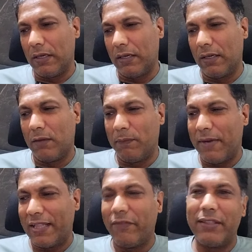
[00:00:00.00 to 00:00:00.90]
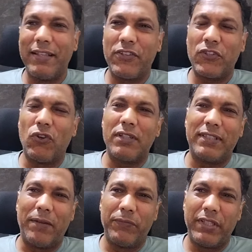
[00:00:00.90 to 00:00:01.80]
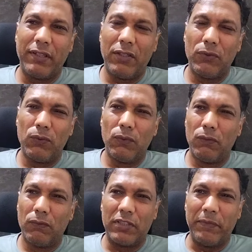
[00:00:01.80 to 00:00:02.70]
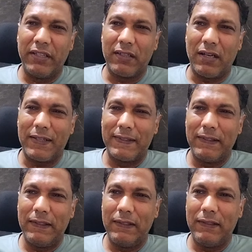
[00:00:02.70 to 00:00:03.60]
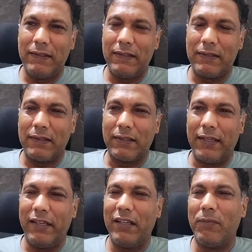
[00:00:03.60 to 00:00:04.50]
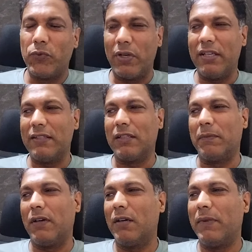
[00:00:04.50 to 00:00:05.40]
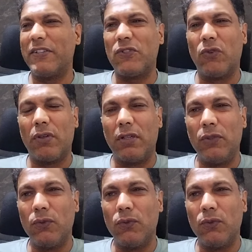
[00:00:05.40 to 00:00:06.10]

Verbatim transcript: Uh, by the way, this is not something new. Zemene Kassie's claim to Addis Ababa is not